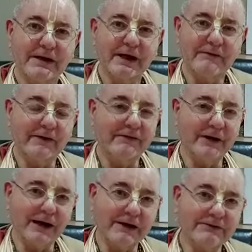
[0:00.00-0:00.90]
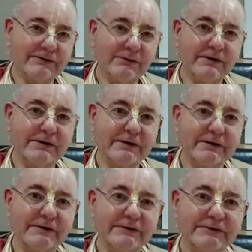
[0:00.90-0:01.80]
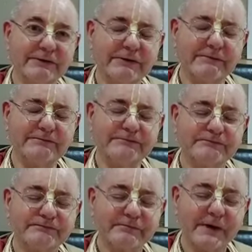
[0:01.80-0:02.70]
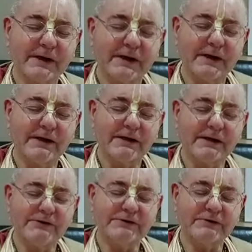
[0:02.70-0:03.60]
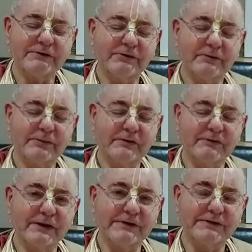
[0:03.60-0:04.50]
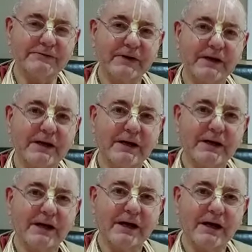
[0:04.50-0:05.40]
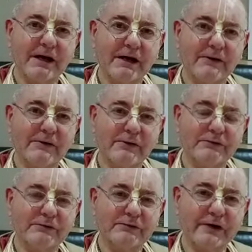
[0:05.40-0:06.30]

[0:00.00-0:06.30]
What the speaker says: And then the last one is Kinchidura Pravas. There are two